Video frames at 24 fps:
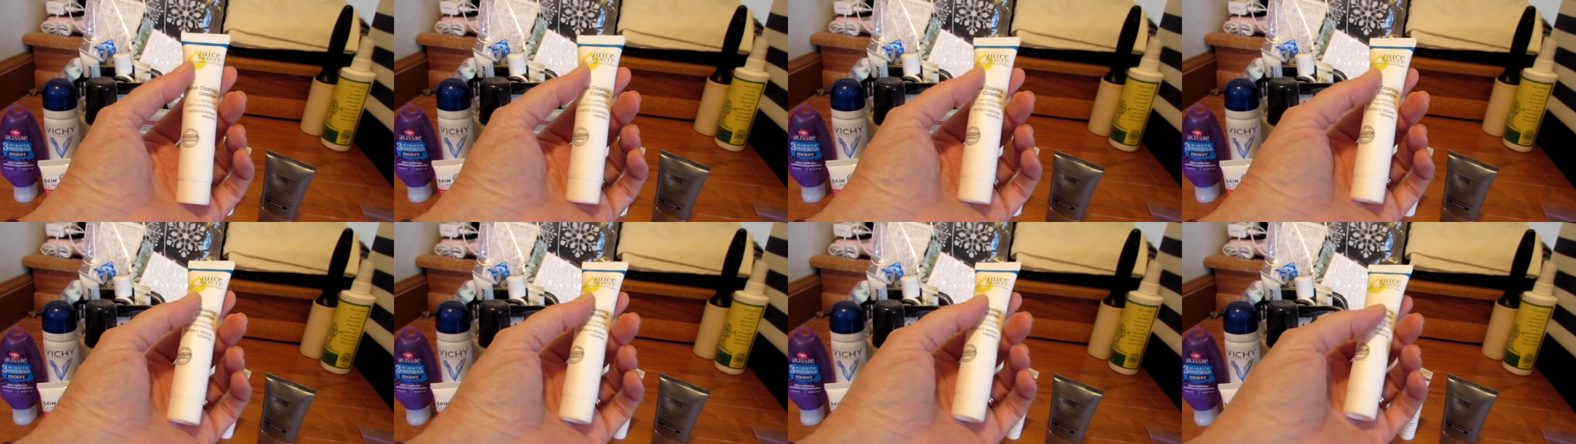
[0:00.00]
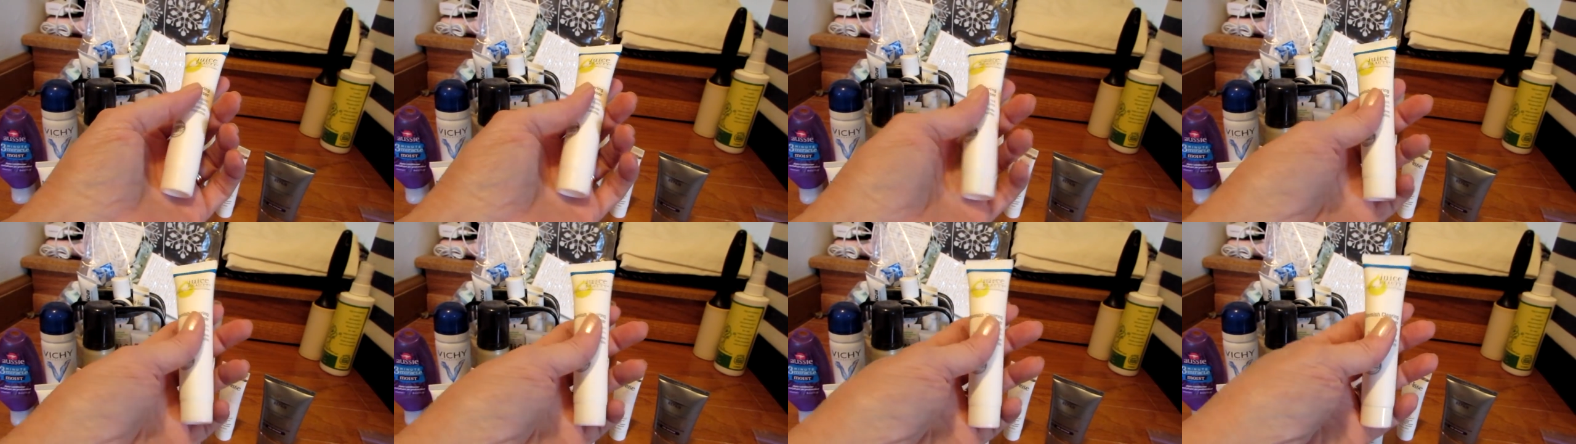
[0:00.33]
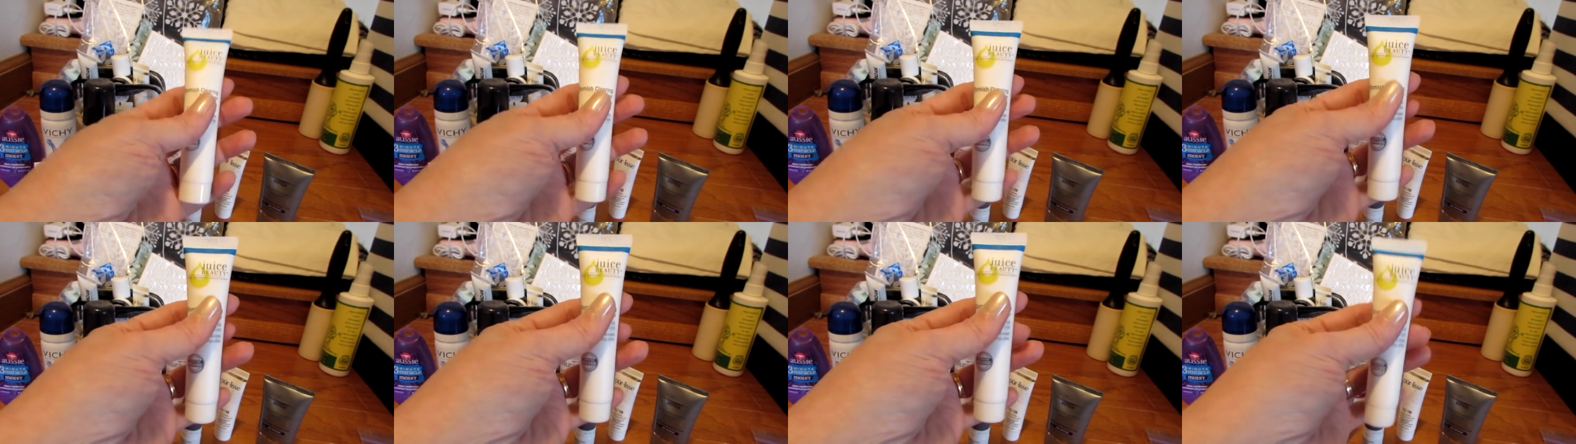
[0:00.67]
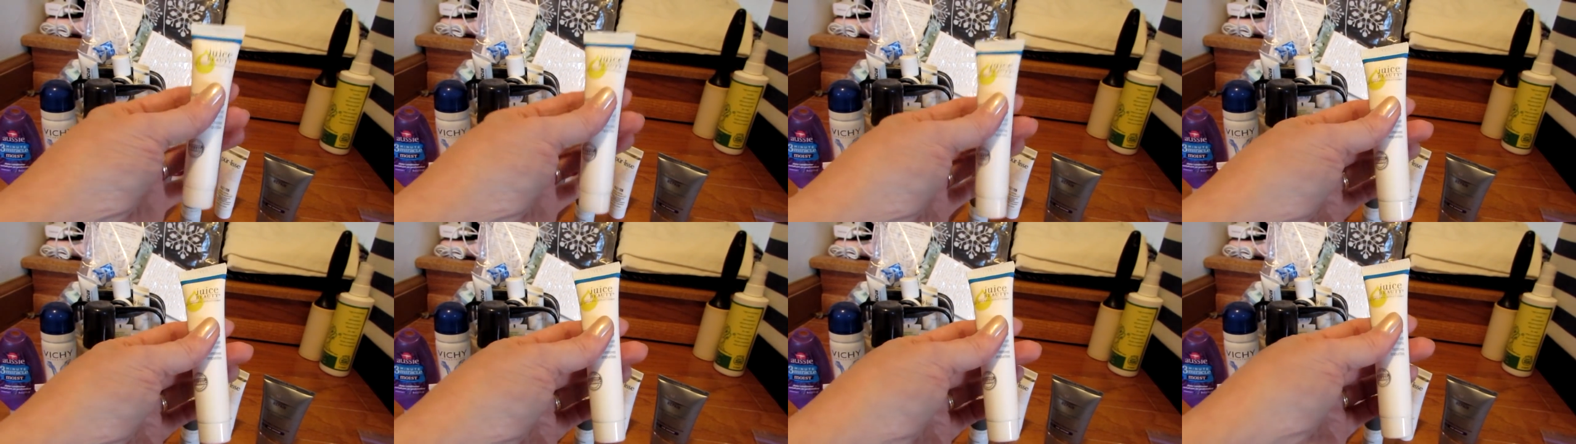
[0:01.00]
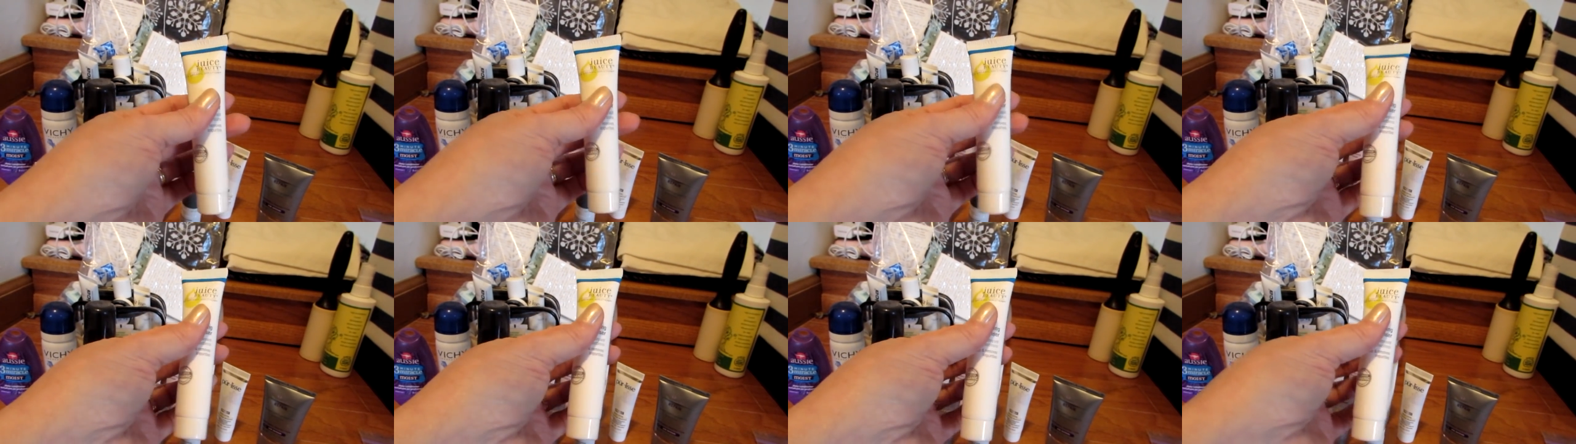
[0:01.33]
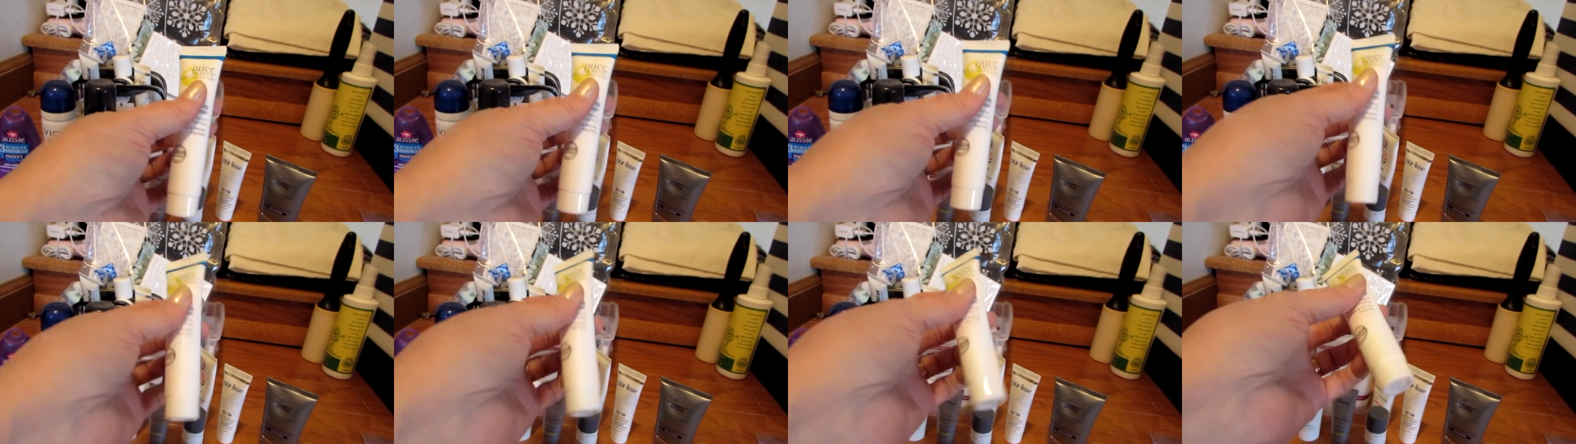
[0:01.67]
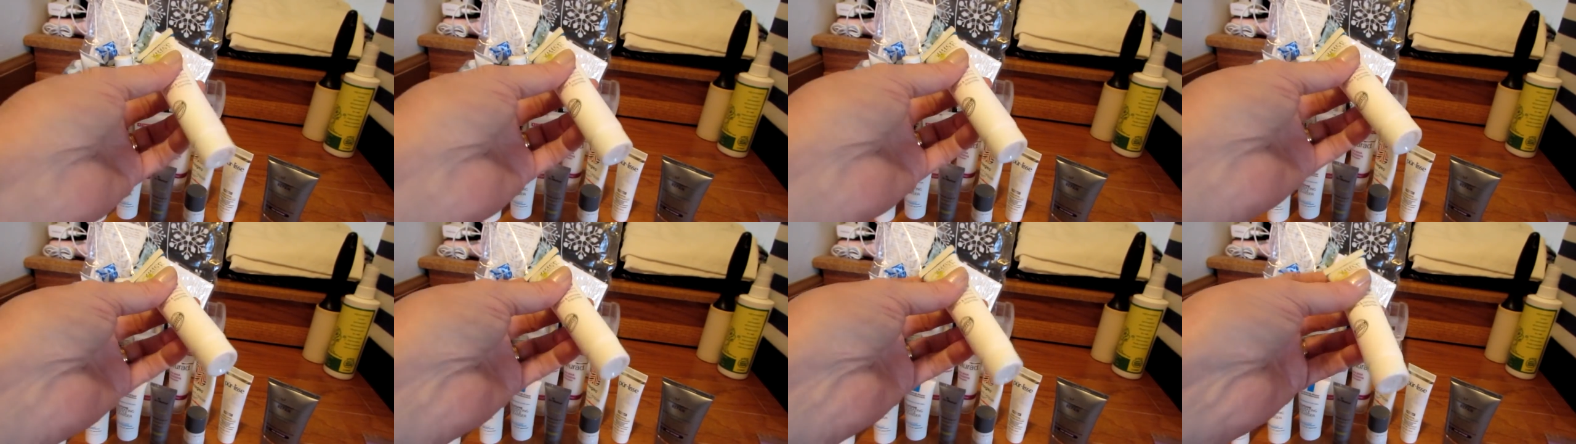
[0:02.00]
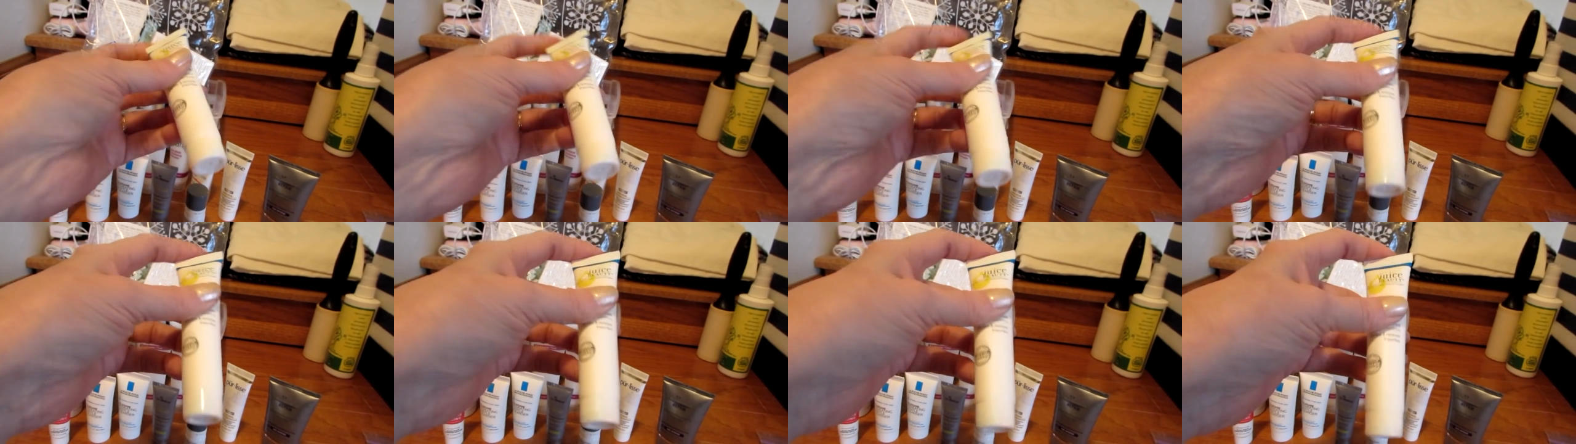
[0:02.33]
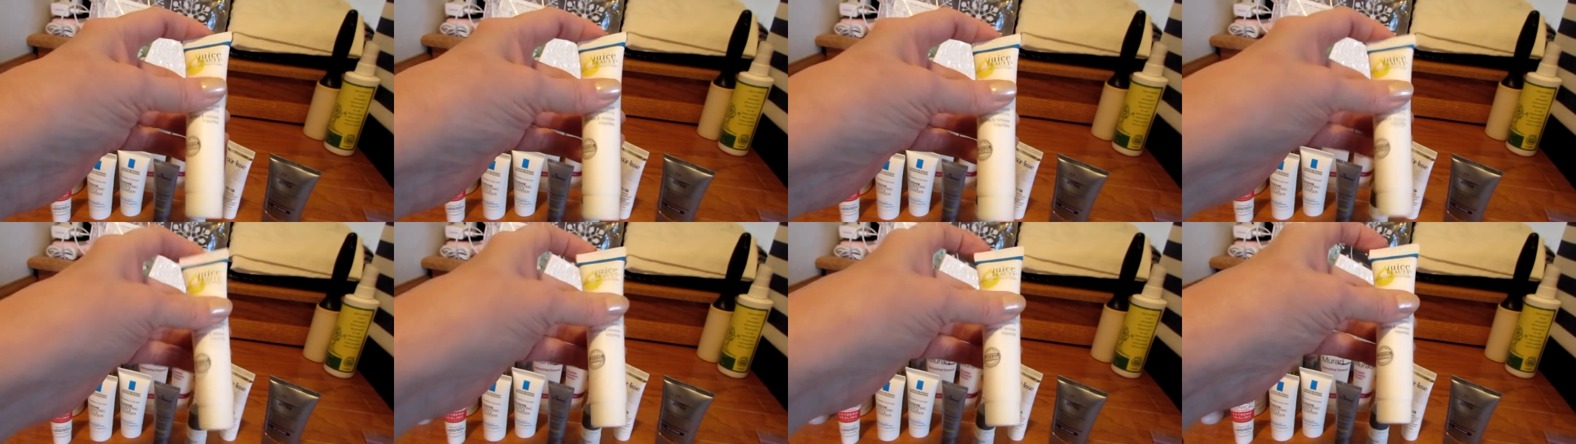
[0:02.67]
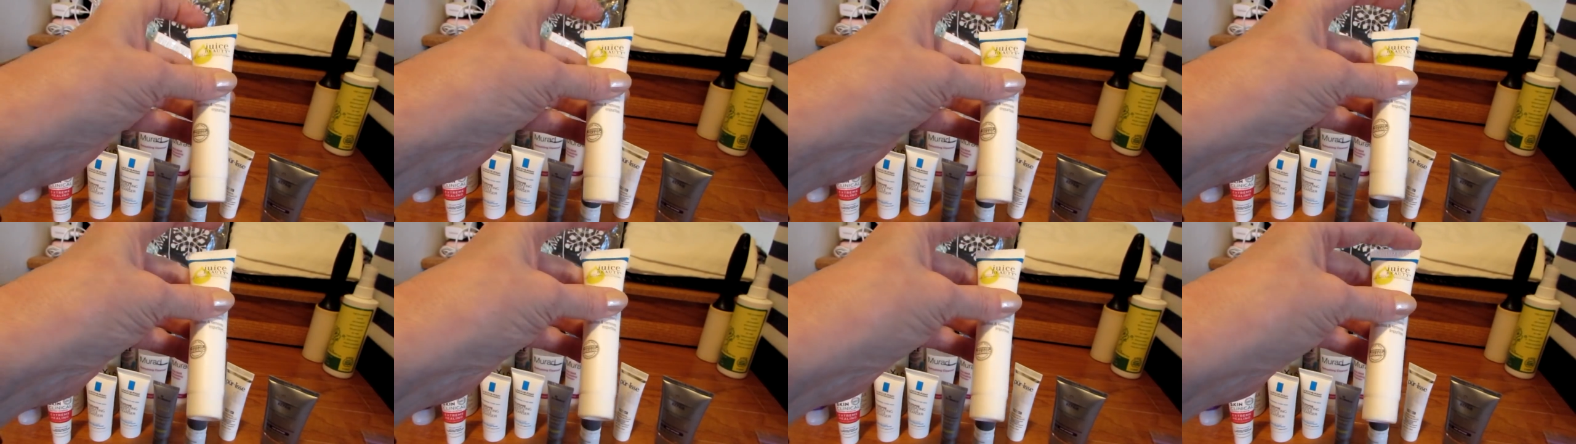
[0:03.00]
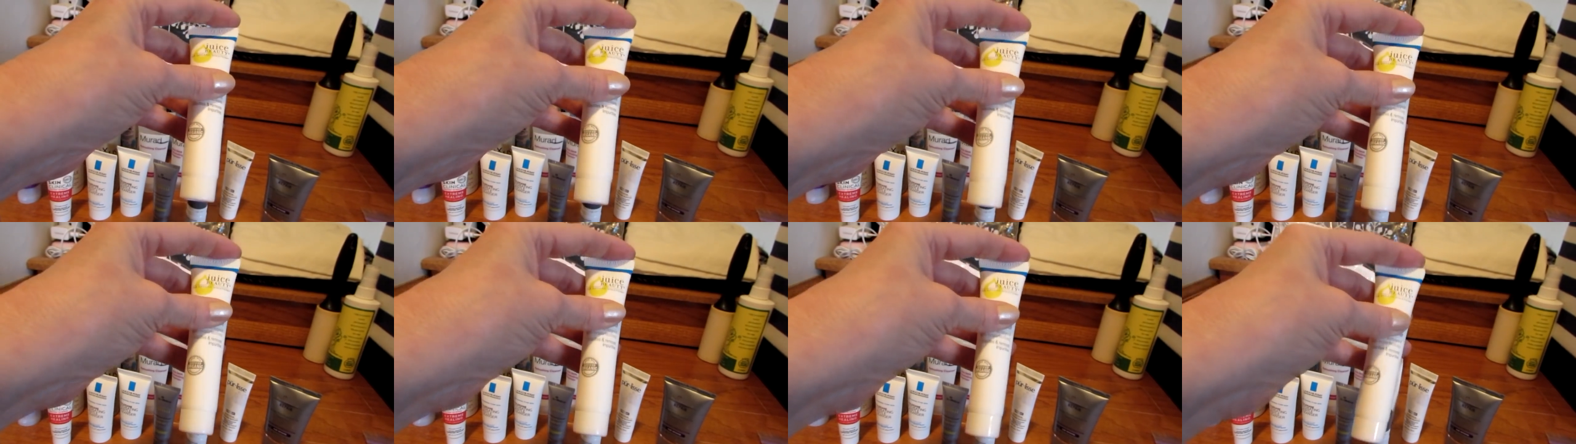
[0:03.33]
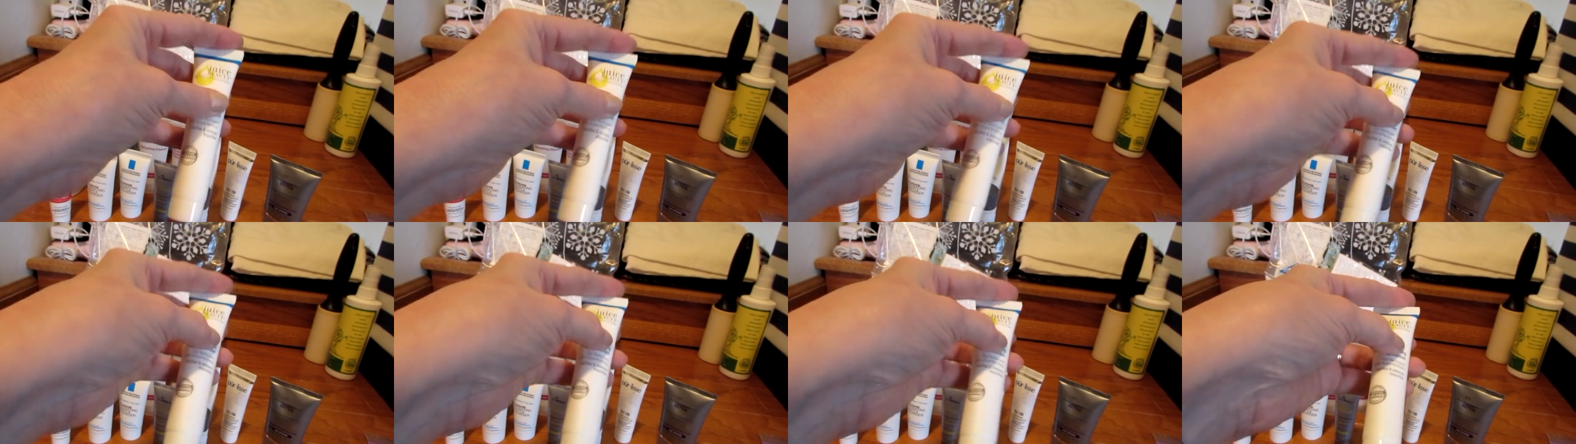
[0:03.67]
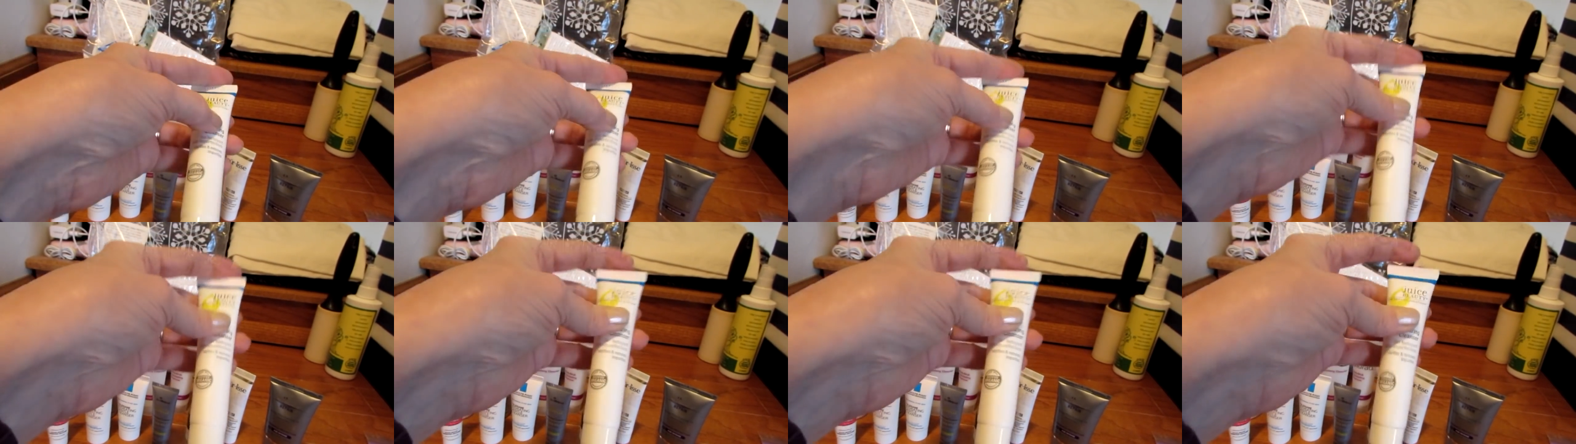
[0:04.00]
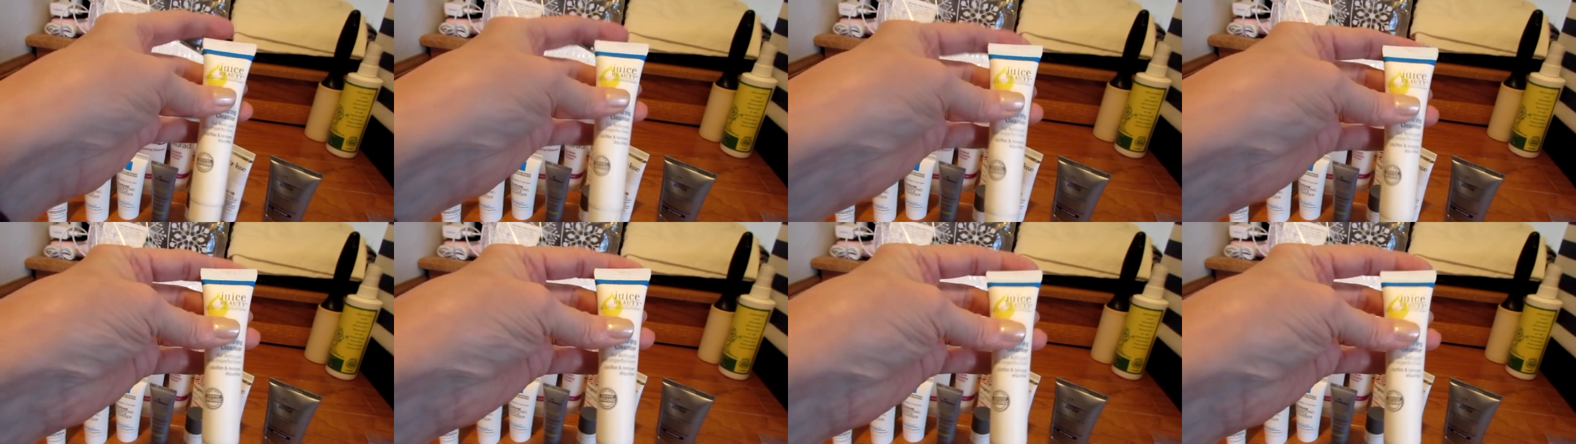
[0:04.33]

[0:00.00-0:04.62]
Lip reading: No face is visible, so there are no lips to read.